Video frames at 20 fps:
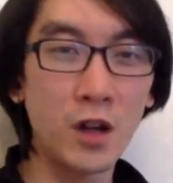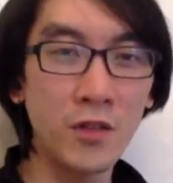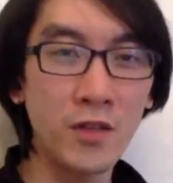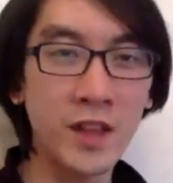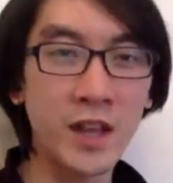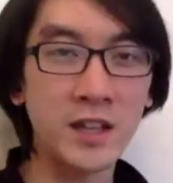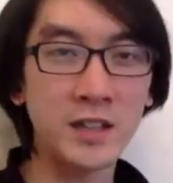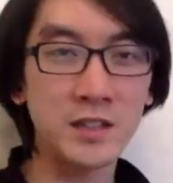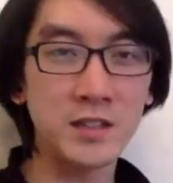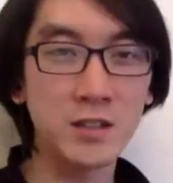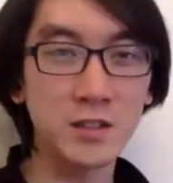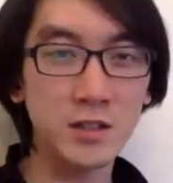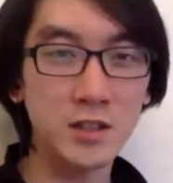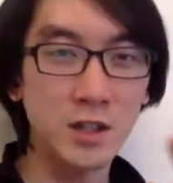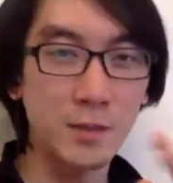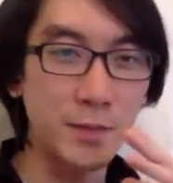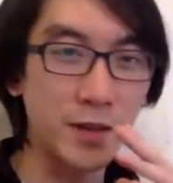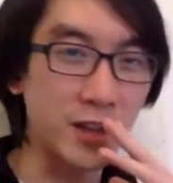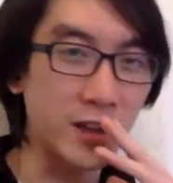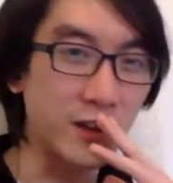on that
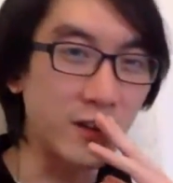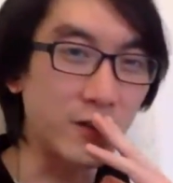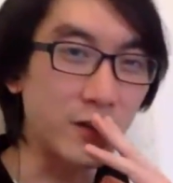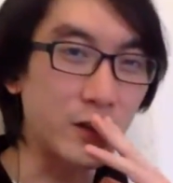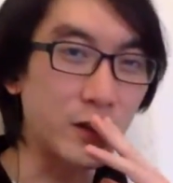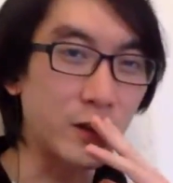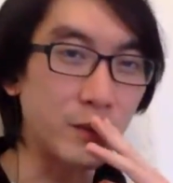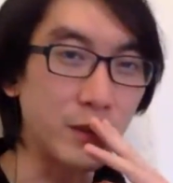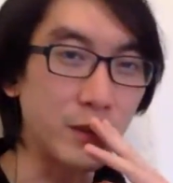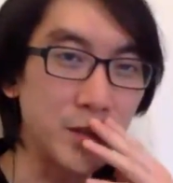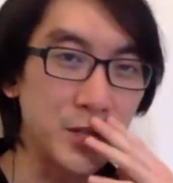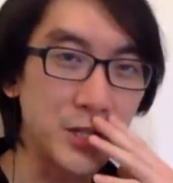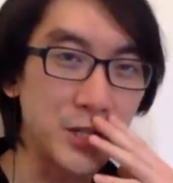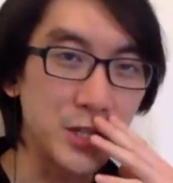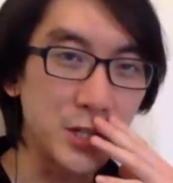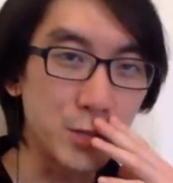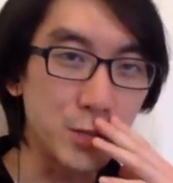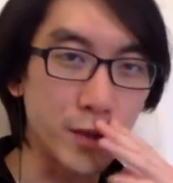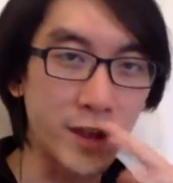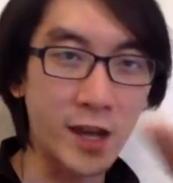topic of
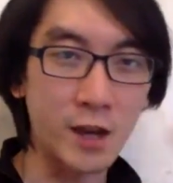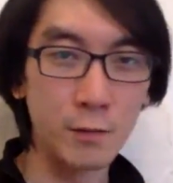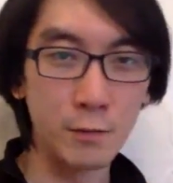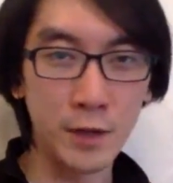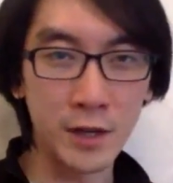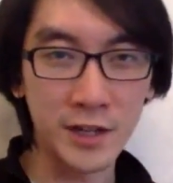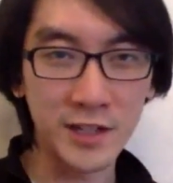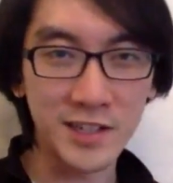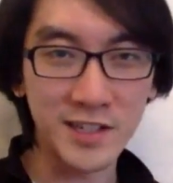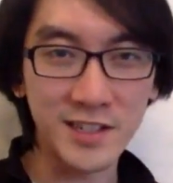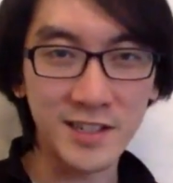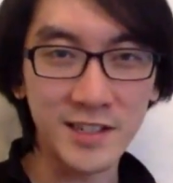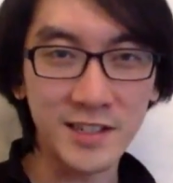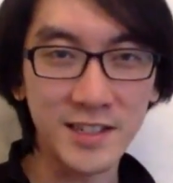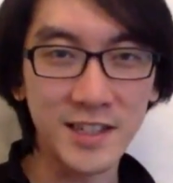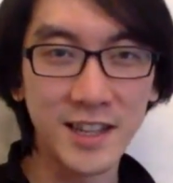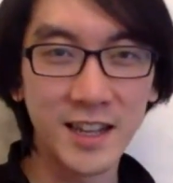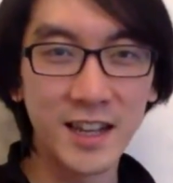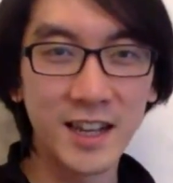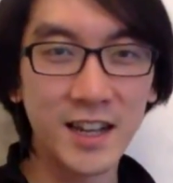computers without monitors,